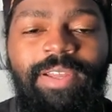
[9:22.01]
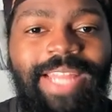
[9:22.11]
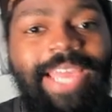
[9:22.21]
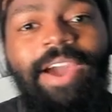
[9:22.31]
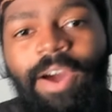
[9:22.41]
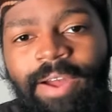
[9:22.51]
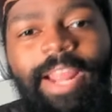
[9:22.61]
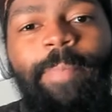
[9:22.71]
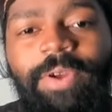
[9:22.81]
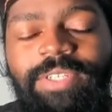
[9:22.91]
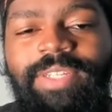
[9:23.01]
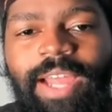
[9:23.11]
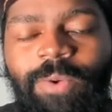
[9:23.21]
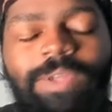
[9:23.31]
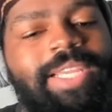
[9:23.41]
they call that person
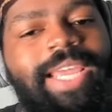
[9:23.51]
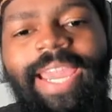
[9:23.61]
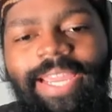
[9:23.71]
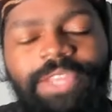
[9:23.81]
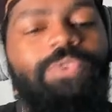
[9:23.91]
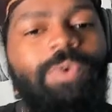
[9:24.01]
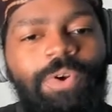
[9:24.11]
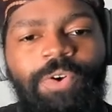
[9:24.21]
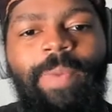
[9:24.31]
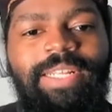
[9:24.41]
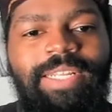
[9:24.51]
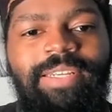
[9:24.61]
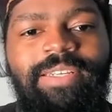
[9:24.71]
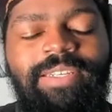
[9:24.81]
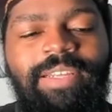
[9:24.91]
out. Will say, "Hey, you wrong about
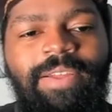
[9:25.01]
this.